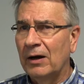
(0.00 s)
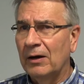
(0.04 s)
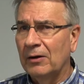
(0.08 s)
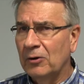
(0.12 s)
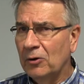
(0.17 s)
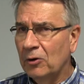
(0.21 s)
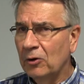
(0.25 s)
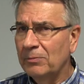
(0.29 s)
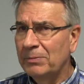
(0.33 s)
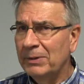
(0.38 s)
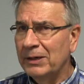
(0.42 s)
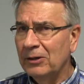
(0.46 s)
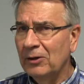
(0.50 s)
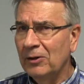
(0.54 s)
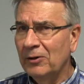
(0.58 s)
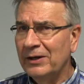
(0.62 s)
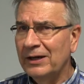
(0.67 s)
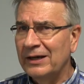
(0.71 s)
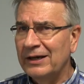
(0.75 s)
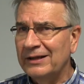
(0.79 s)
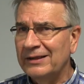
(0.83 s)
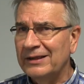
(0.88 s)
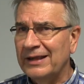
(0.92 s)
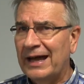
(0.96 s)
could be
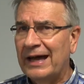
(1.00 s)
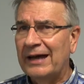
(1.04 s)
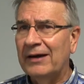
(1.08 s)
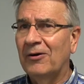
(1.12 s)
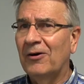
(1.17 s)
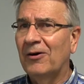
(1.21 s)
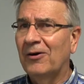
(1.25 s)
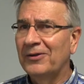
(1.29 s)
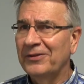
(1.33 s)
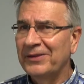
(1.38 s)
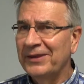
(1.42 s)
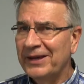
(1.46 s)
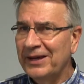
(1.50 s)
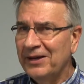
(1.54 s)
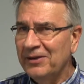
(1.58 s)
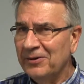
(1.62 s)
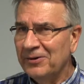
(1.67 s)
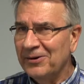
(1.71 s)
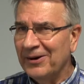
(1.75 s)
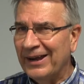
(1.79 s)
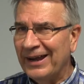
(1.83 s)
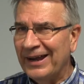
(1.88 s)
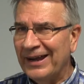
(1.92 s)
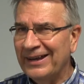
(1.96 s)
looking at that. On the
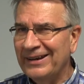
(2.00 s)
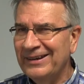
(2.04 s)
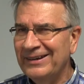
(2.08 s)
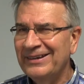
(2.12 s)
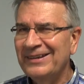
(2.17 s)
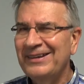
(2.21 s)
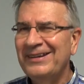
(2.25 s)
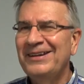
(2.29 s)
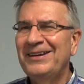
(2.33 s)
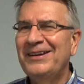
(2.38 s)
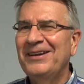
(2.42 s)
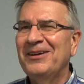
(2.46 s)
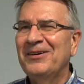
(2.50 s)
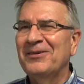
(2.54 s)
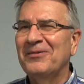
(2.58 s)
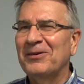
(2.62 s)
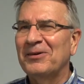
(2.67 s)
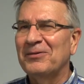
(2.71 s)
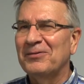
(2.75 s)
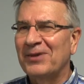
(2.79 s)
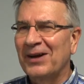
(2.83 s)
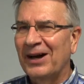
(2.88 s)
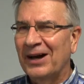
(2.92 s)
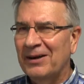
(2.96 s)
other hand,
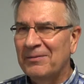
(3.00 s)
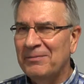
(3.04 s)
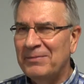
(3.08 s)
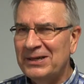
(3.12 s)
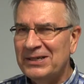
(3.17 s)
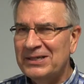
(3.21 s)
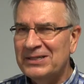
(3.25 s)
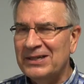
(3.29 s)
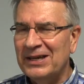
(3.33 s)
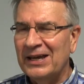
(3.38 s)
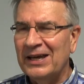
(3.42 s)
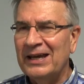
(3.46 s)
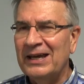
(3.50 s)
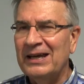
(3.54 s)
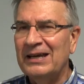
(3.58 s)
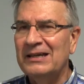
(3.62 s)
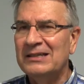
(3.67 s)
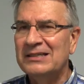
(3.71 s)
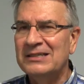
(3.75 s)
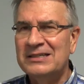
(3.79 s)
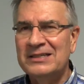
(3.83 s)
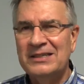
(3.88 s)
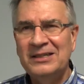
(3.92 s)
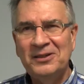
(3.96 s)
we've got to be saying
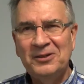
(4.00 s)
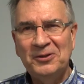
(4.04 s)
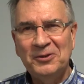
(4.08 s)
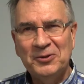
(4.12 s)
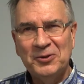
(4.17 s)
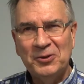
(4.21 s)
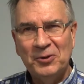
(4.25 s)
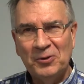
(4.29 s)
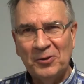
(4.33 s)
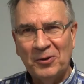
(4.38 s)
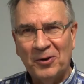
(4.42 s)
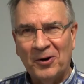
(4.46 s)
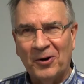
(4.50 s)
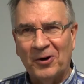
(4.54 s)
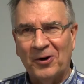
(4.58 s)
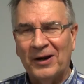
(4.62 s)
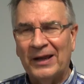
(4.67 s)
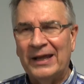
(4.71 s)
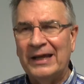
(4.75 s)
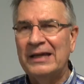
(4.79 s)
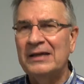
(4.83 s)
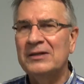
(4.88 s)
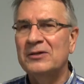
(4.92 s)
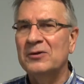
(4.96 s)
it's still too
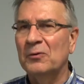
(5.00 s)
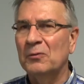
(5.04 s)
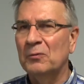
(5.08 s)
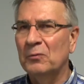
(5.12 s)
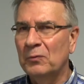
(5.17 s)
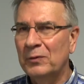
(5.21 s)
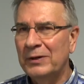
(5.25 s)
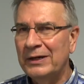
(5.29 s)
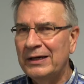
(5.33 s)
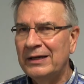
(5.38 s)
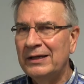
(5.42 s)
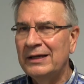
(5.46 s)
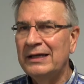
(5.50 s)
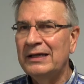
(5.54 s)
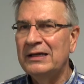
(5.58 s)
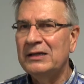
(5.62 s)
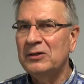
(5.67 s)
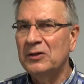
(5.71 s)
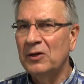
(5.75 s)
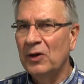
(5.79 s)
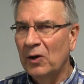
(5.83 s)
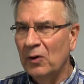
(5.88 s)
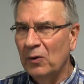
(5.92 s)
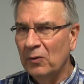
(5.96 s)
early to really
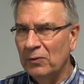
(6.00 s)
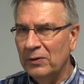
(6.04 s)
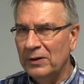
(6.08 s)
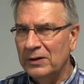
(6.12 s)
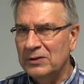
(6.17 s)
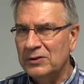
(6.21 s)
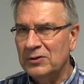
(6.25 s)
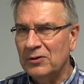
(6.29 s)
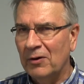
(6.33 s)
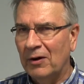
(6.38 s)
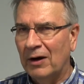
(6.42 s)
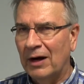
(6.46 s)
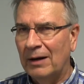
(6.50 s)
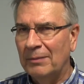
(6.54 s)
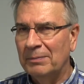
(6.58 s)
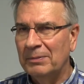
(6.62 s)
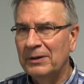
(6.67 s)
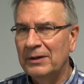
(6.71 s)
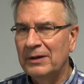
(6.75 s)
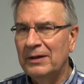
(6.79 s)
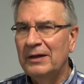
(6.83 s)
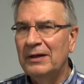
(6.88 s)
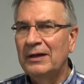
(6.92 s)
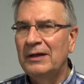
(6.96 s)
know this crop.
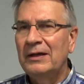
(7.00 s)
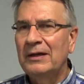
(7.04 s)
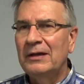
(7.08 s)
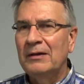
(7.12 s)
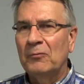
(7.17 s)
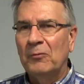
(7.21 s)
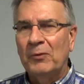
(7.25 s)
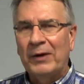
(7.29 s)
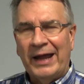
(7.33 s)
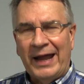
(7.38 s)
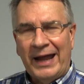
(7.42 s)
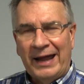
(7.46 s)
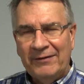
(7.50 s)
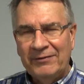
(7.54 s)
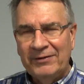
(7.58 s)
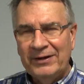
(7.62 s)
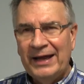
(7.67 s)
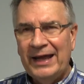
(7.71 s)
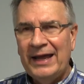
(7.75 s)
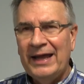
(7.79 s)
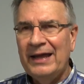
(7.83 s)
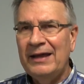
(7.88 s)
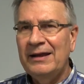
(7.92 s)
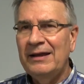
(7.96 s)
We haven't
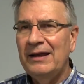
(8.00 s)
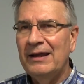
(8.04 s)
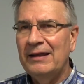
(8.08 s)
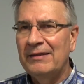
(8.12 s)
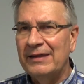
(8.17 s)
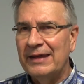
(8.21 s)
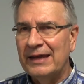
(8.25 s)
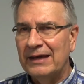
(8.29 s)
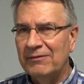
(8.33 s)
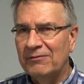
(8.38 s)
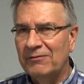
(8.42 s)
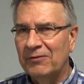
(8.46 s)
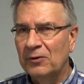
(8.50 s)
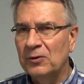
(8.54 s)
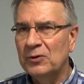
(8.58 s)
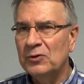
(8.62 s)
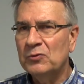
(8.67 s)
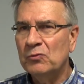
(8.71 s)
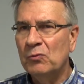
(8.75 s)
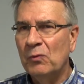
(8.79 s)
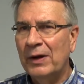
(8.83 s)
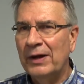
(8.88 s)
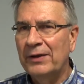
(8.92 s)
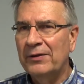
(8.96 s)
had the
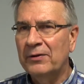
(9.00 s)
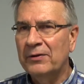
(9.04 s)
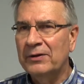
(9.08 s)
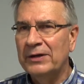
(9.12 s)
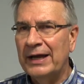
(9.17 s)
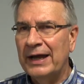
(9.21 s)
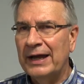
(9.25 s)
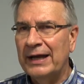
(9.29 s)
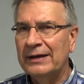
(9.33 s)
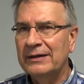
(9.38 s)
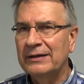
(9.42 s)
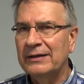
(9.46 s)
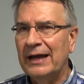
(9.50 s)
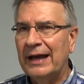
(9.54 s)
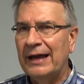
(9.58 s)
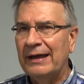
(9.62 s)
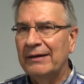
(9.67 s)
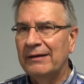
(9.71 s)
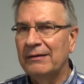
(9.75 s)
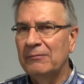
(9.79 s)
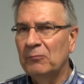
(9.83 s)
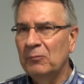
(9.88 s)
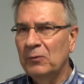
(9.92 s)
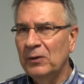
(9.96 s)
adverse weather yet,
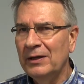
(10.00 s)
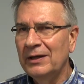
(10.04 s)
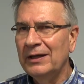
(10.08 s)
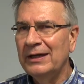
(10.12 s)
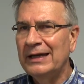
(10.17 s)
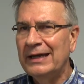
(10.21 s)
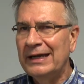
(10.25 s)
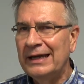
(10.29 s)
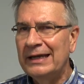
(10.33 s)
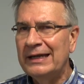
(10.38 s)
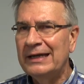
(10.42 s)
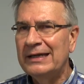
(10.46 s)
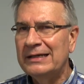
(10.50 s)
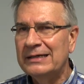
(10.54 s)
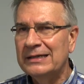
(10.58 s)
and really any